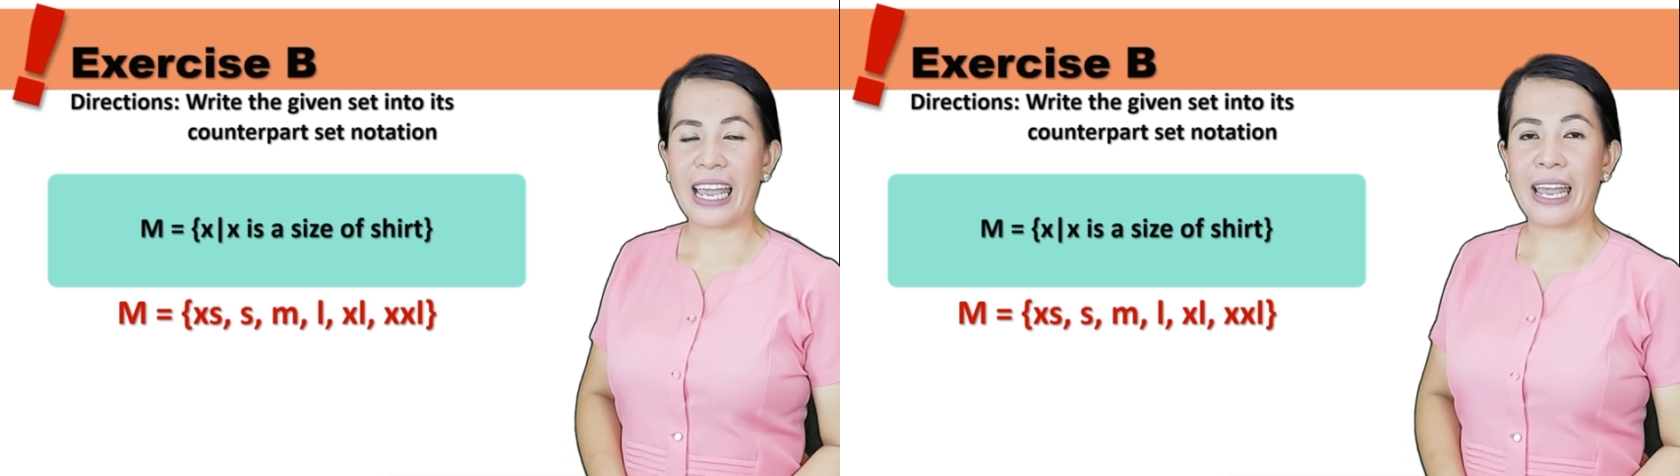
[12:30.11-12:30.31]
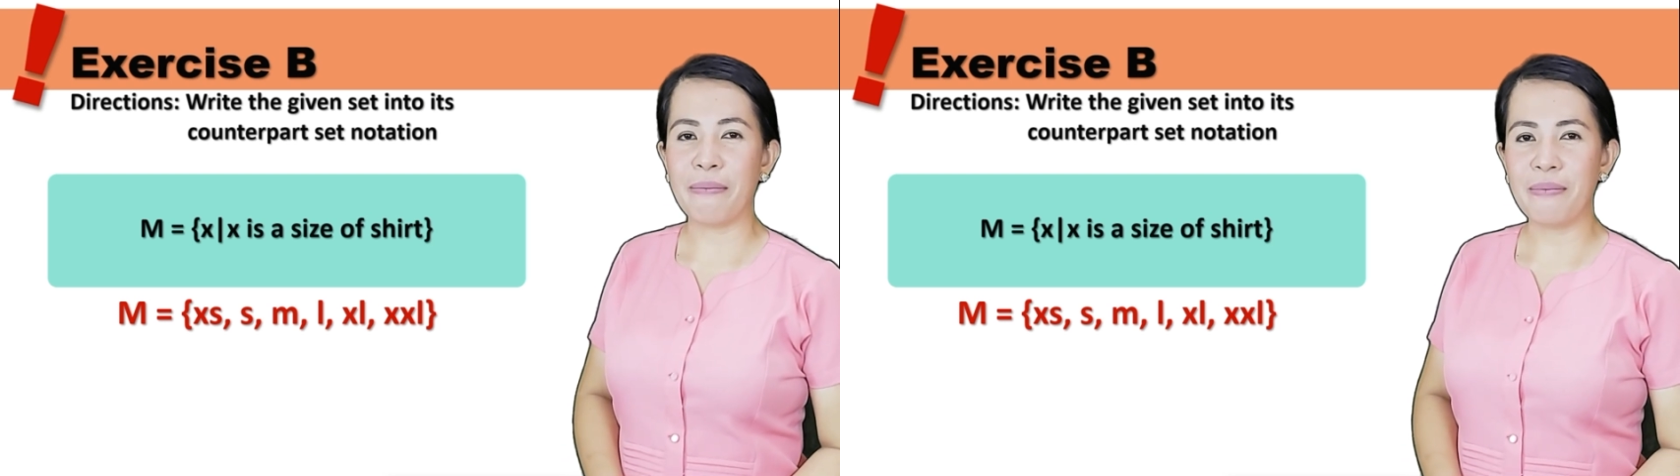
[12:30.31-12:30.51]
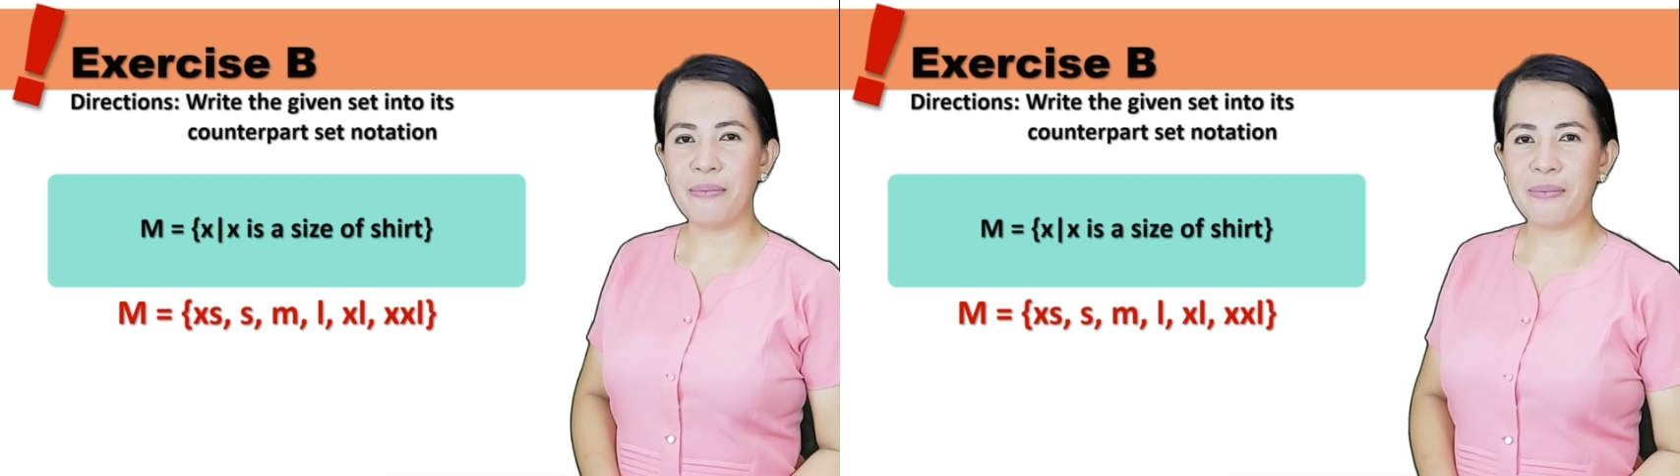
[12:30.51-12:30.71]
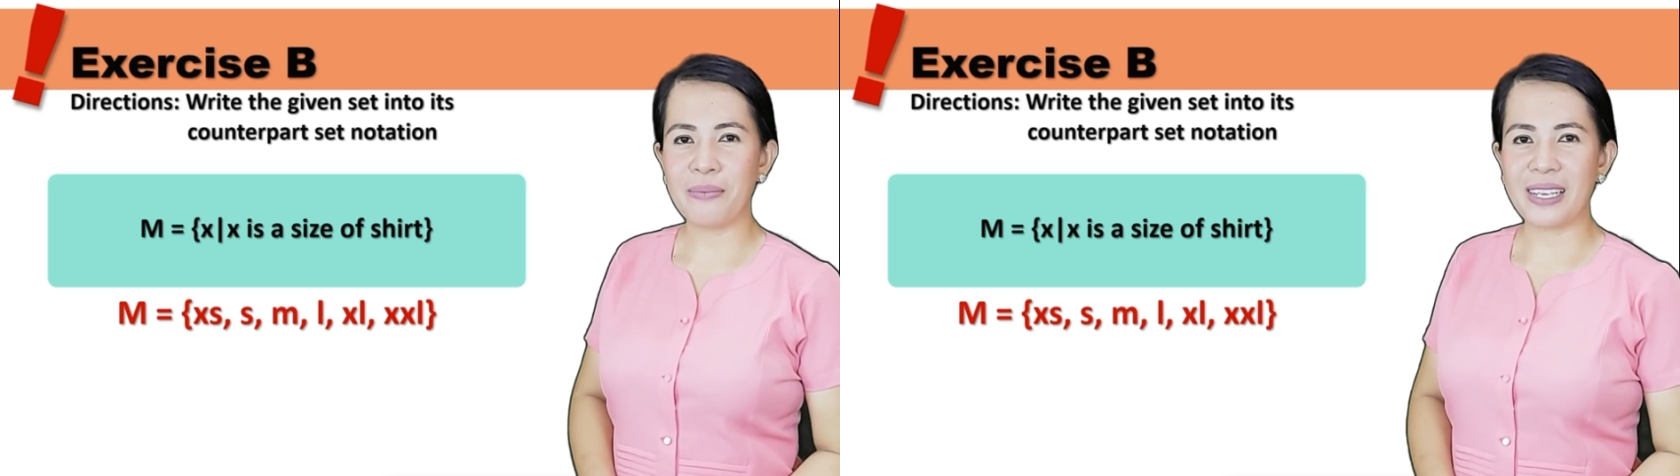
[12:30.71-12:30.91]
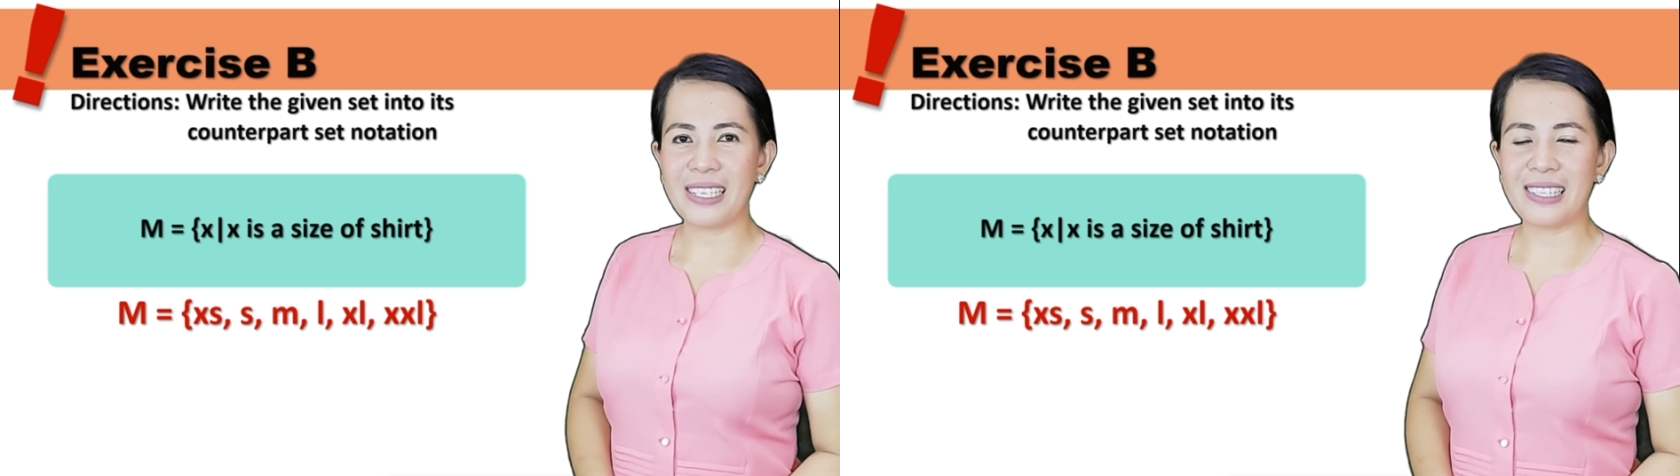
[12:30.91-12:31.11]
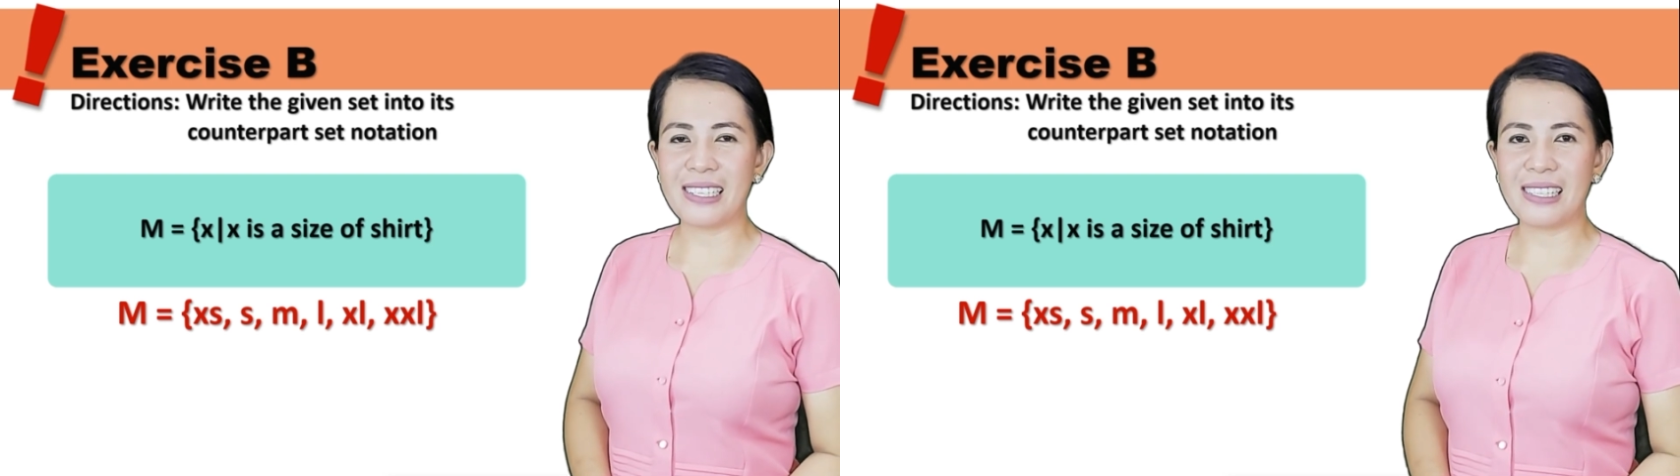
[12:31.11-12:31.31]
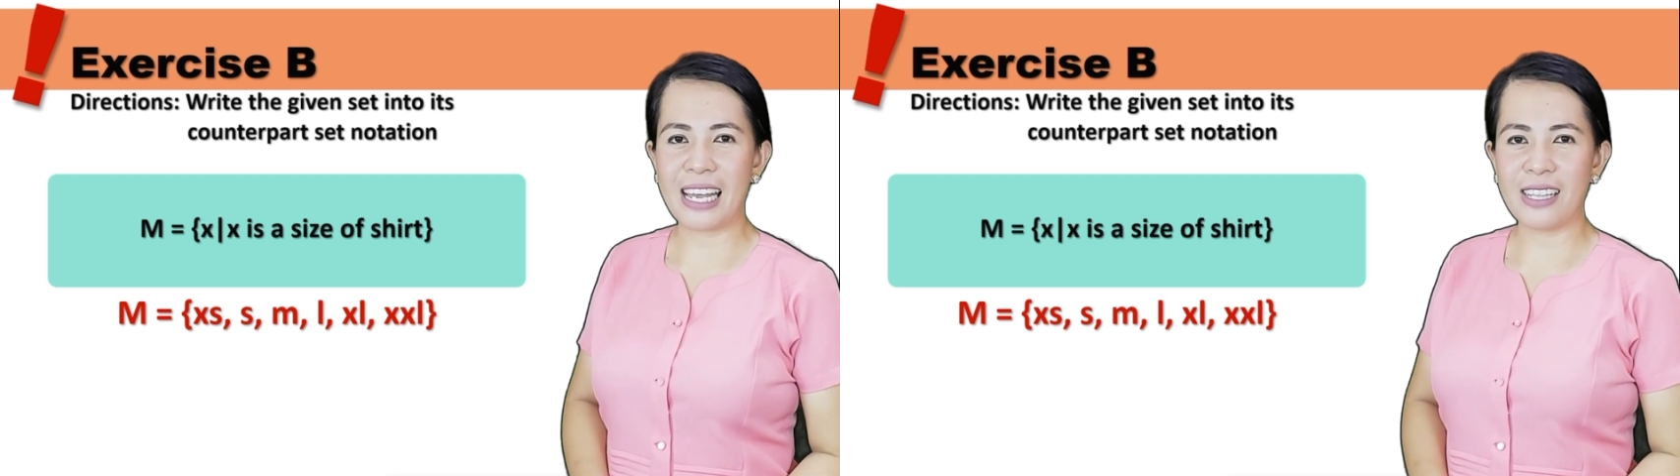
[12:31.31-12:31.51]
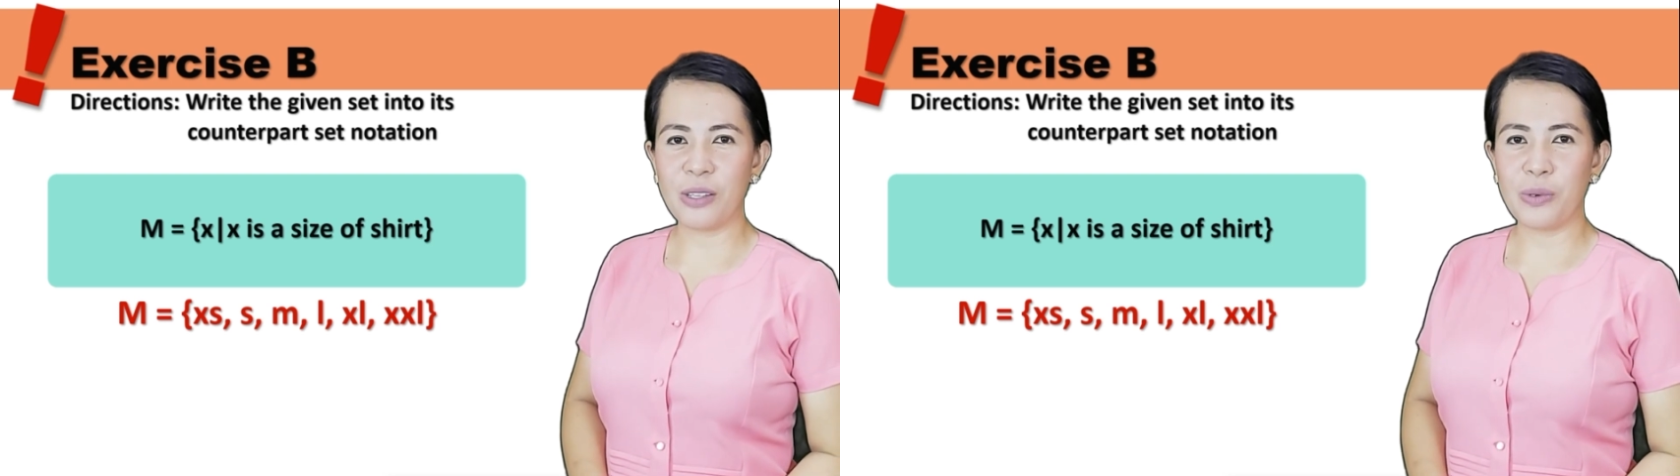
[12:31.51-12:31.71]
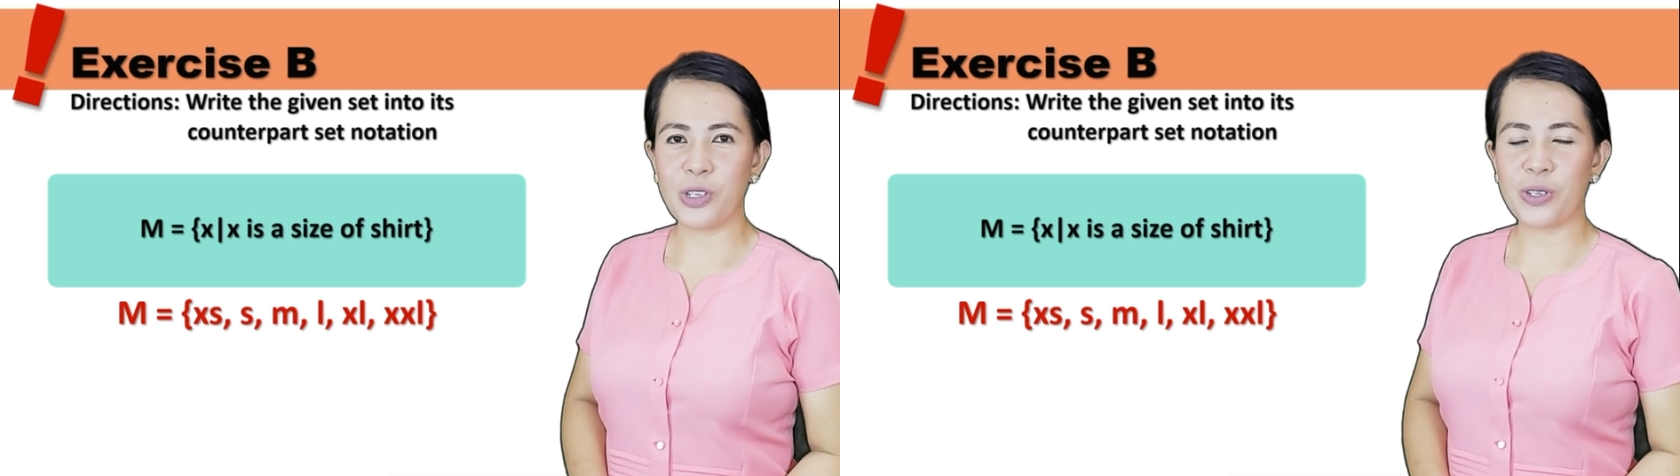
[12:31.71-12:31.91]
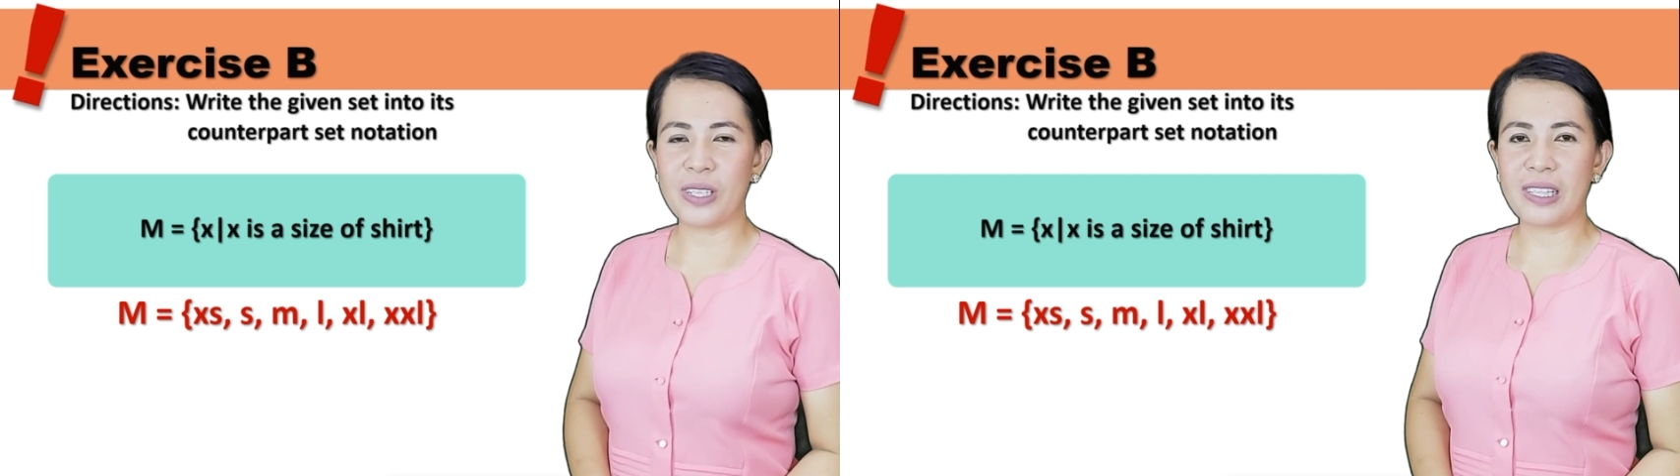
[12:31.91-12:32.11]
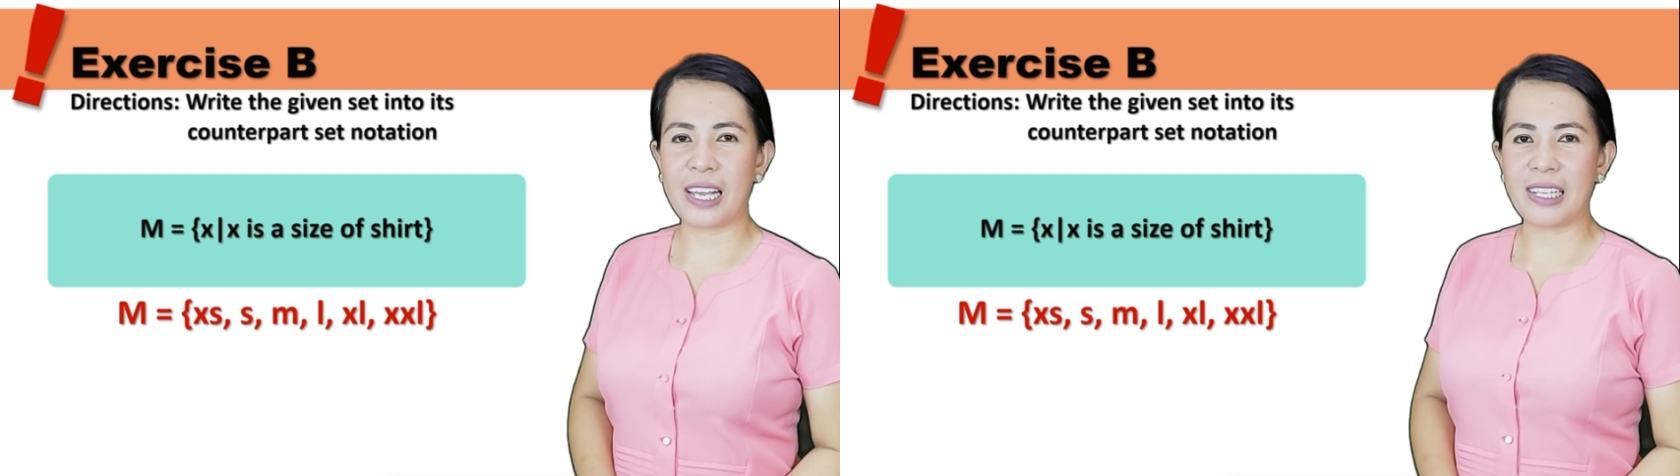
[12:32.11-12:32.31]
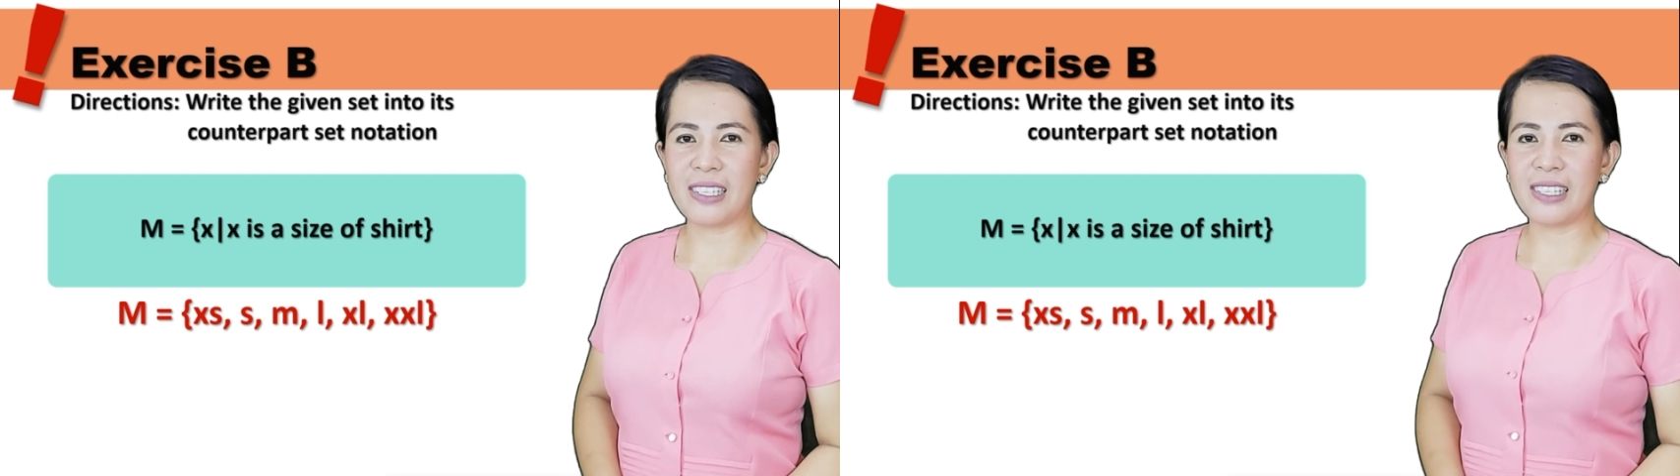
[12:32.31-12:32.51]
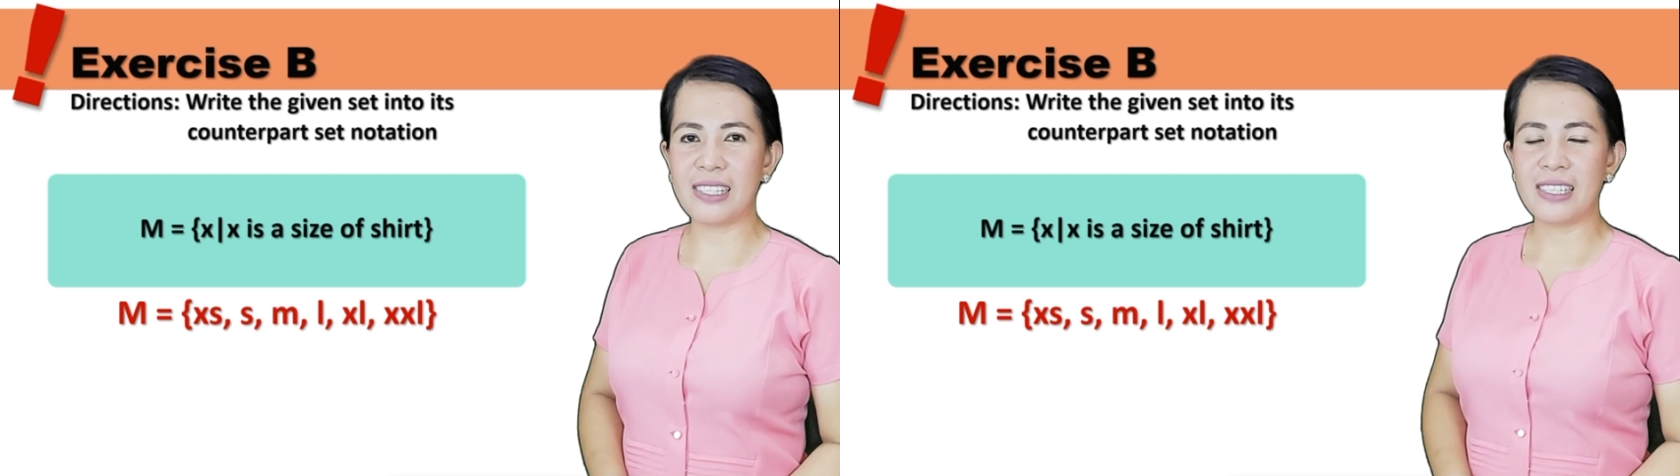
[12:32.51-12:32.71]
M is a set which contains